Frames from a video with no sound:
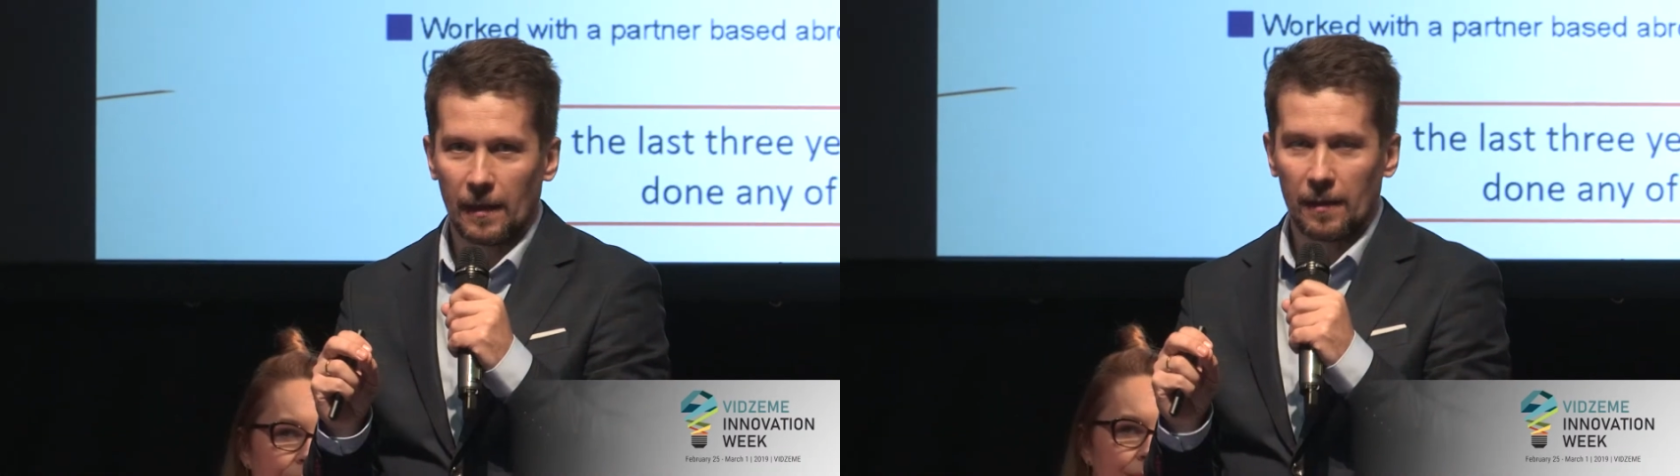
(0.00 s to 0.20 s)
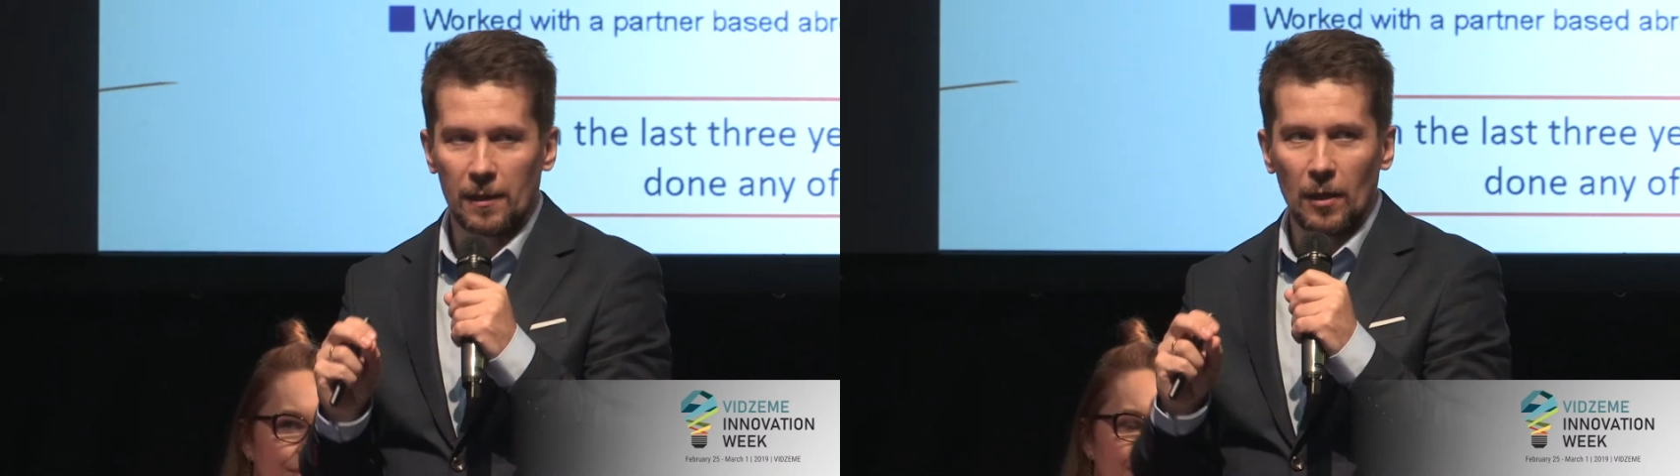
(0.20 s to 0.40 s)

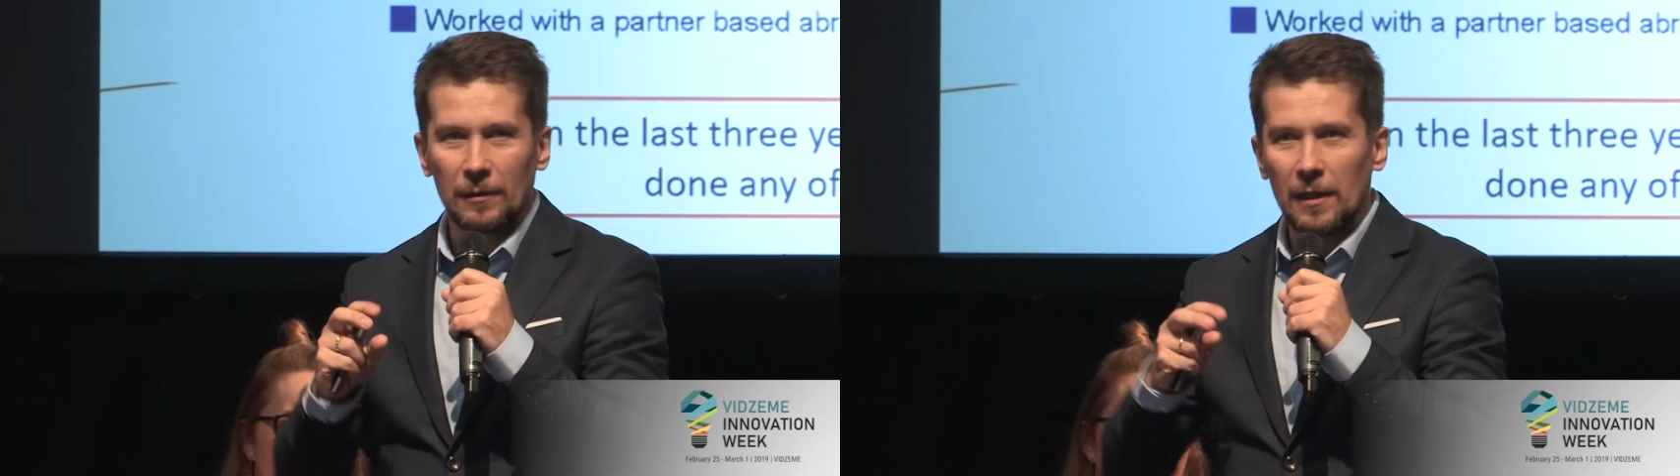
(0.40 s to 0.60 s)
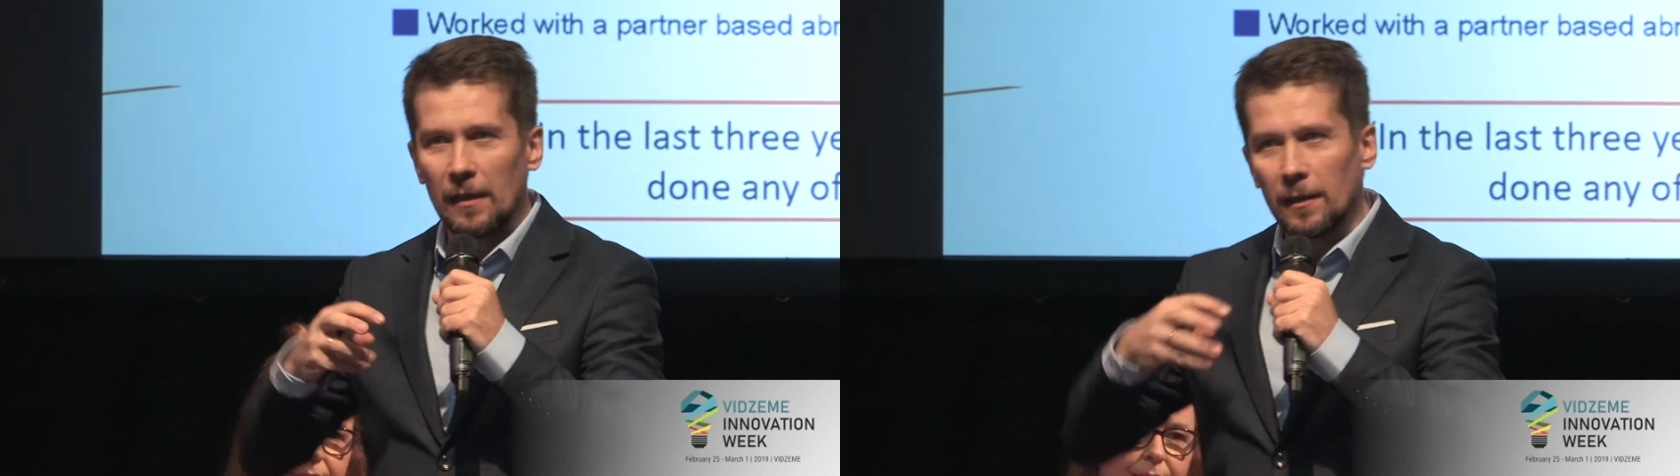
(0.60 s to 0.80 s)
So
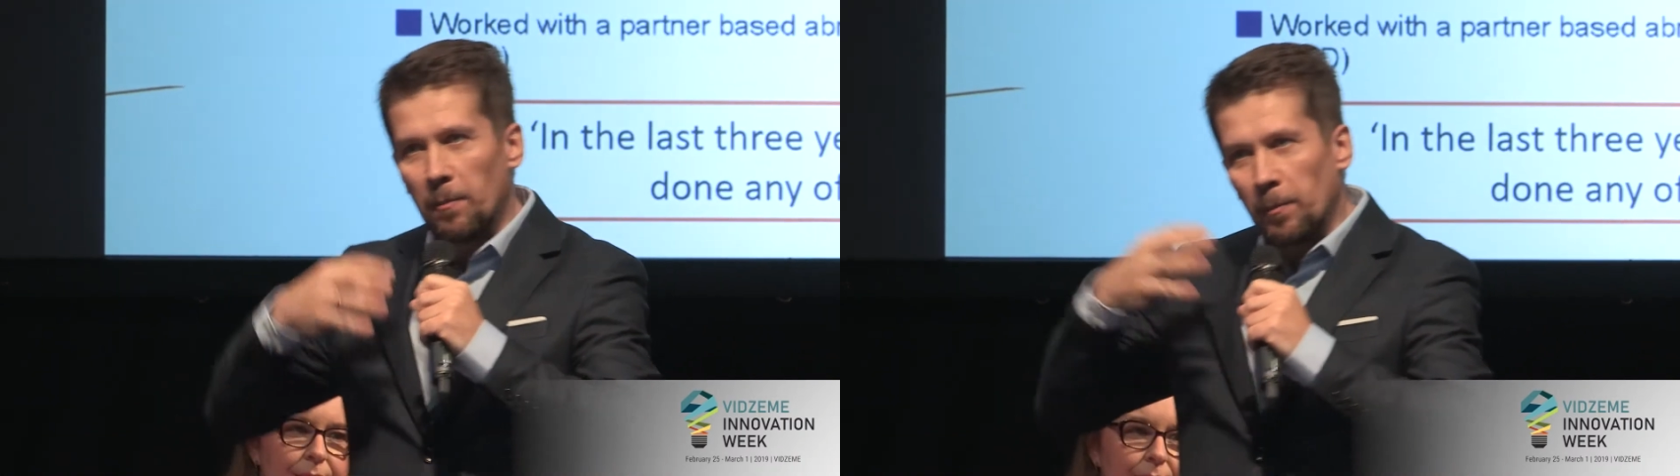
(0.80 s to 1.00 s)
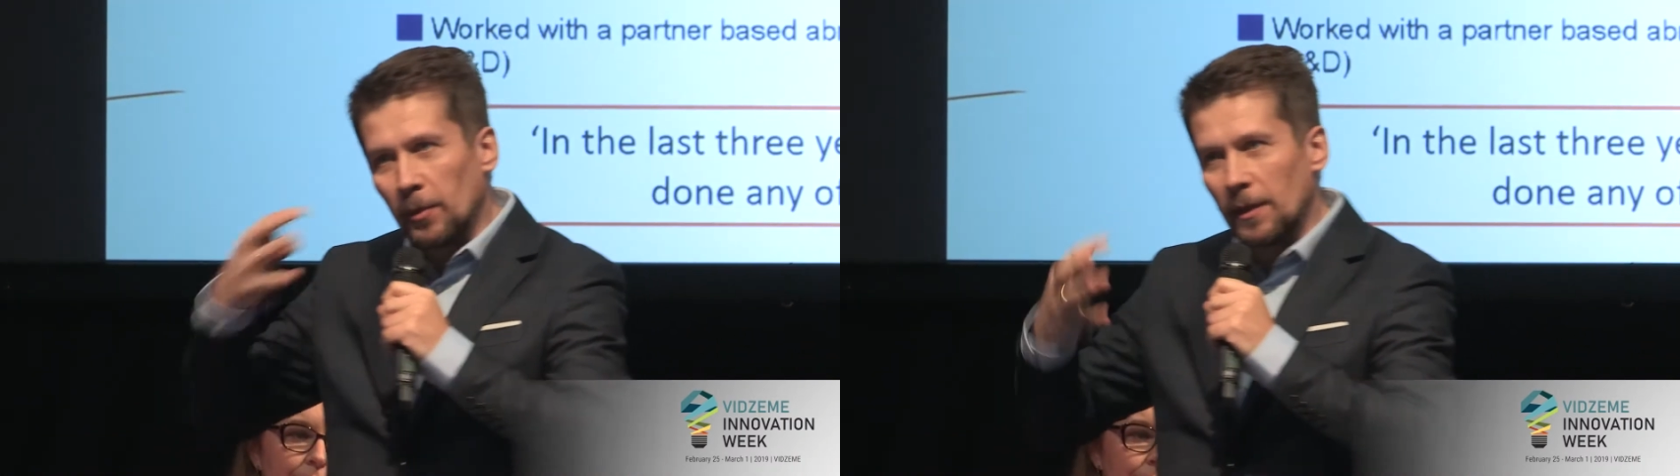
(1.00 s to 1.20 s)
the
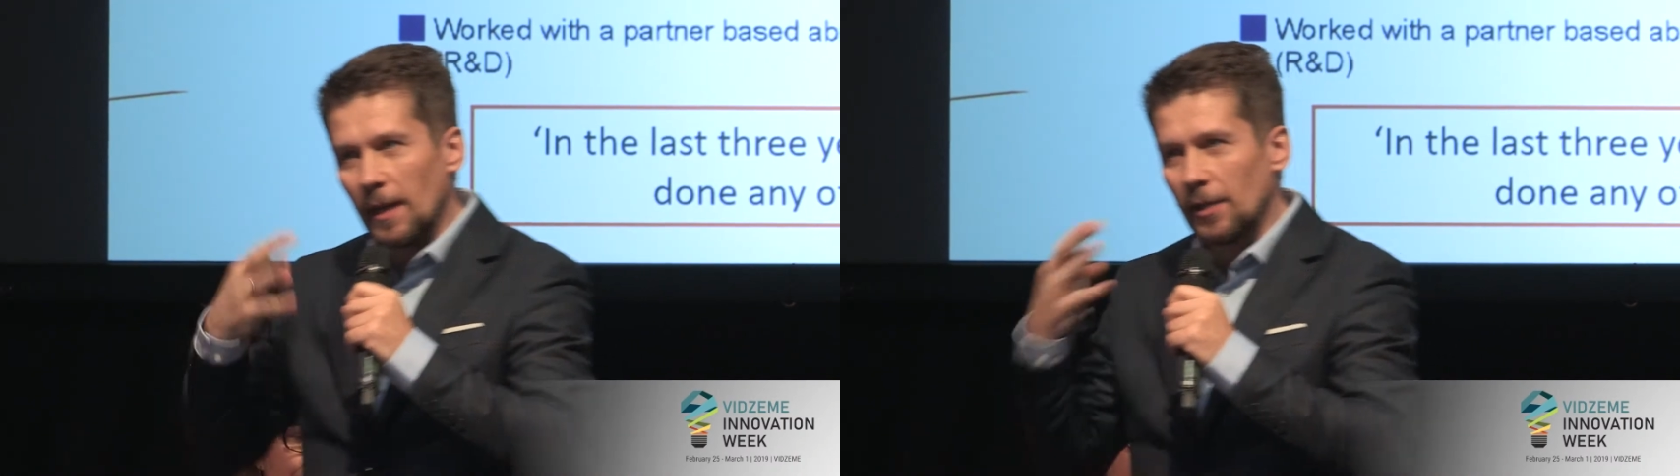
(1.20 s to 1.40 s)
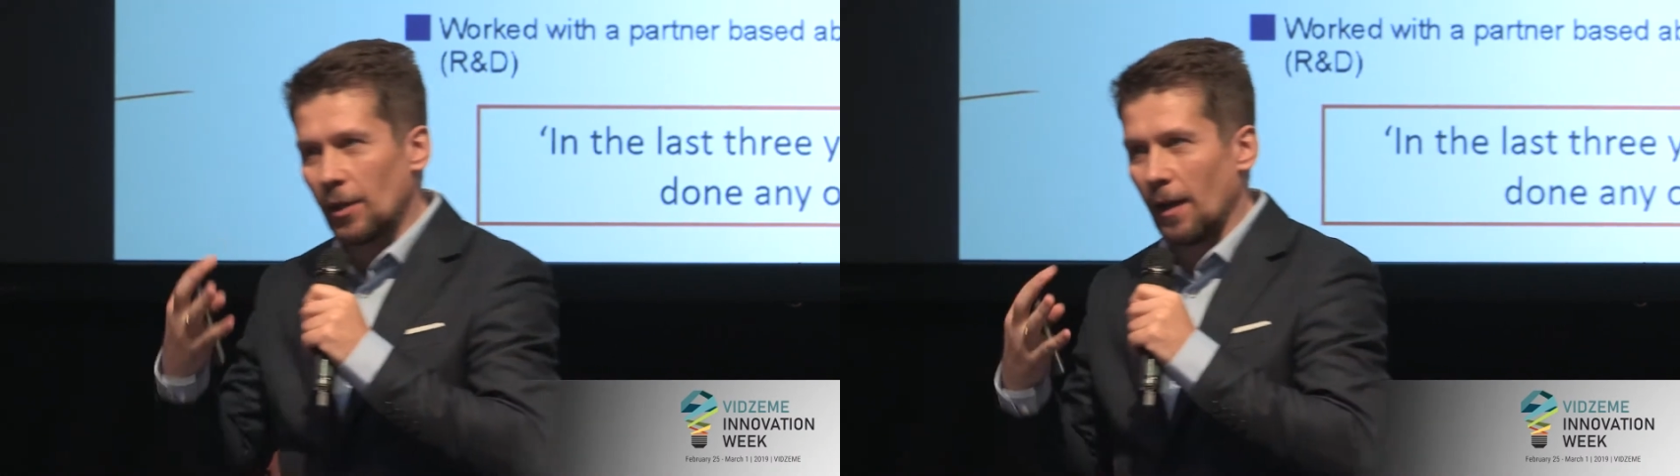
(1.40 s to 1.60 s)

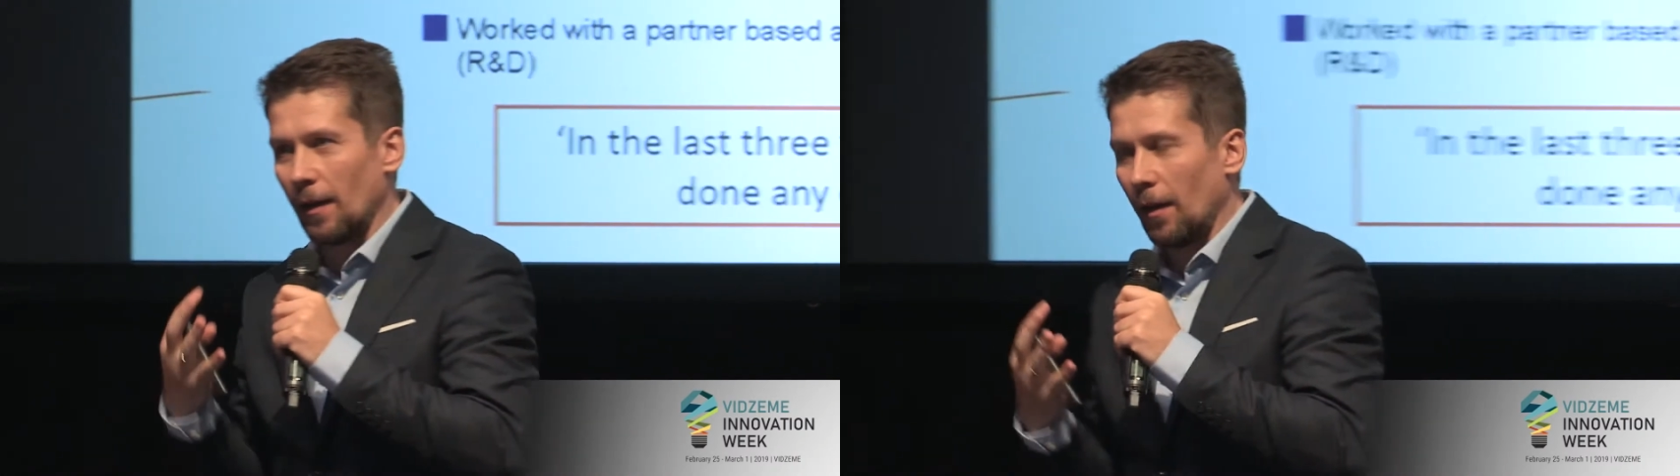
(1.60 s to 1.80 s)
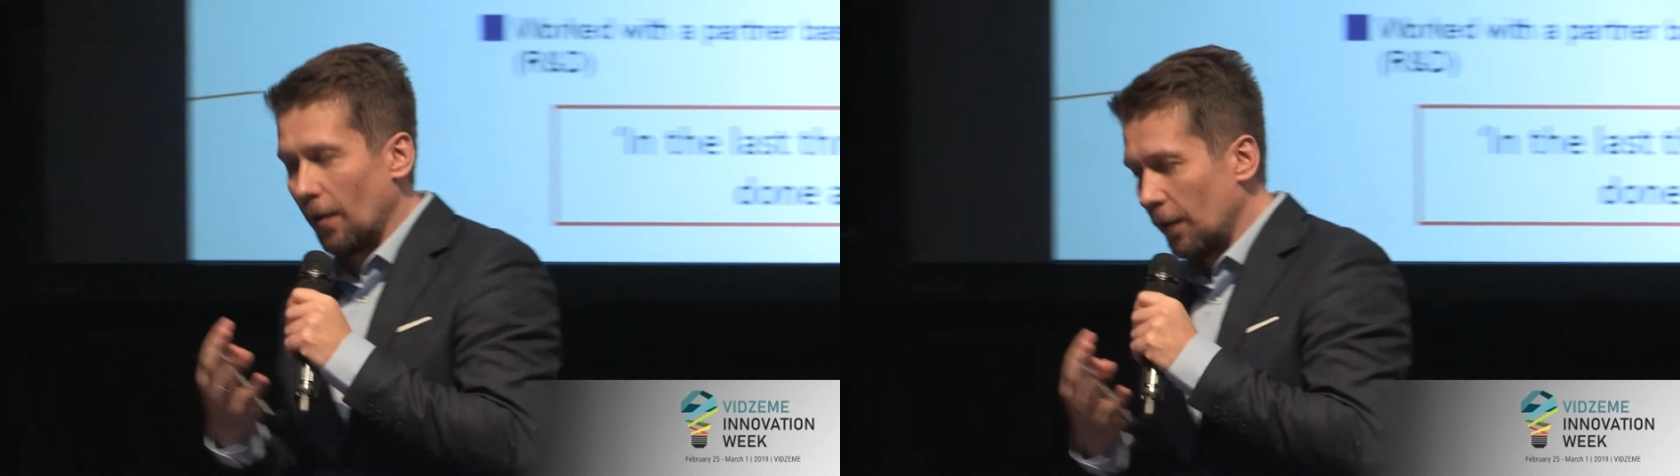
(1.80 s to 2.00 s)

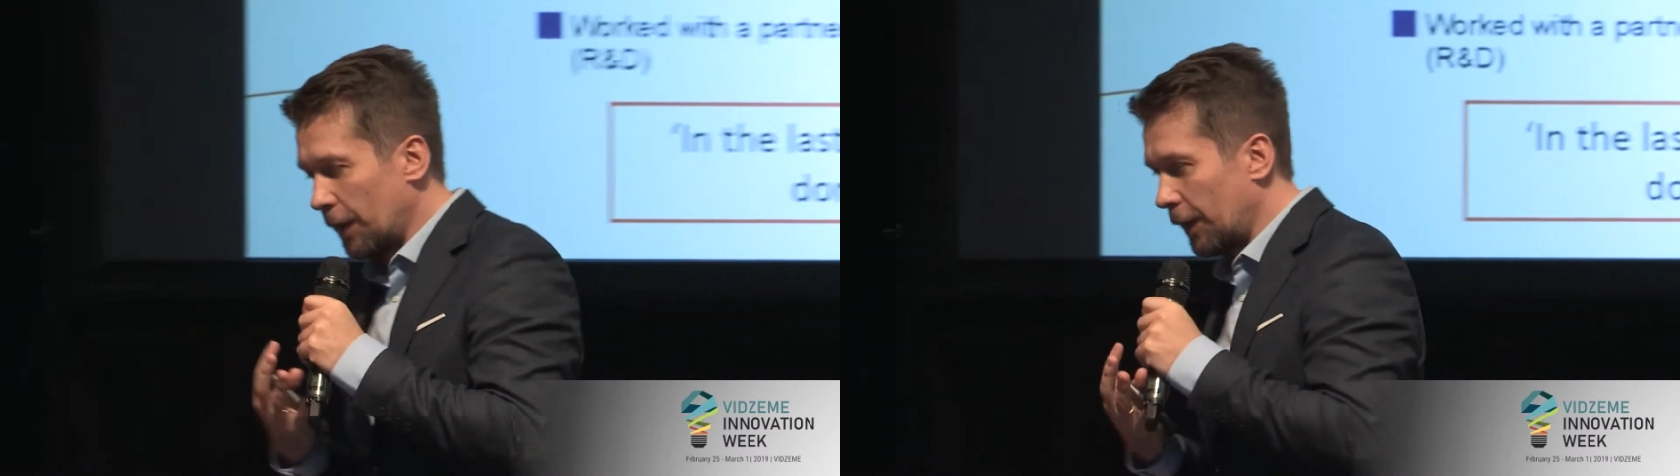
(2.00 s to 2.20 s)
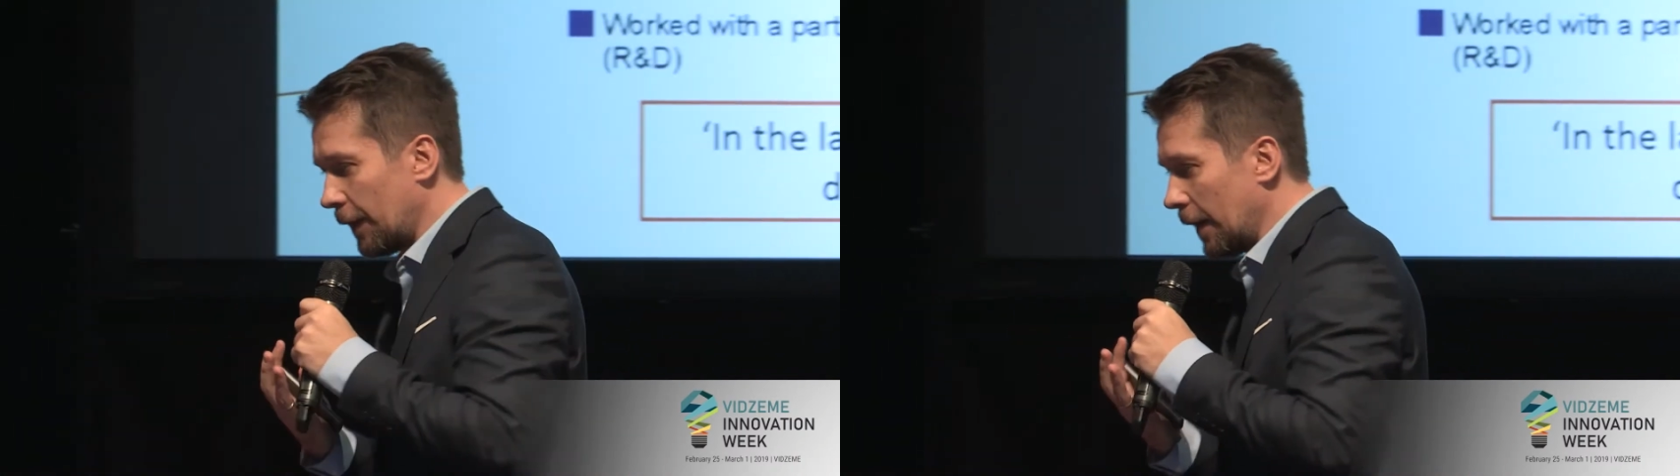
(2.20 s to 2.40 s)
potential of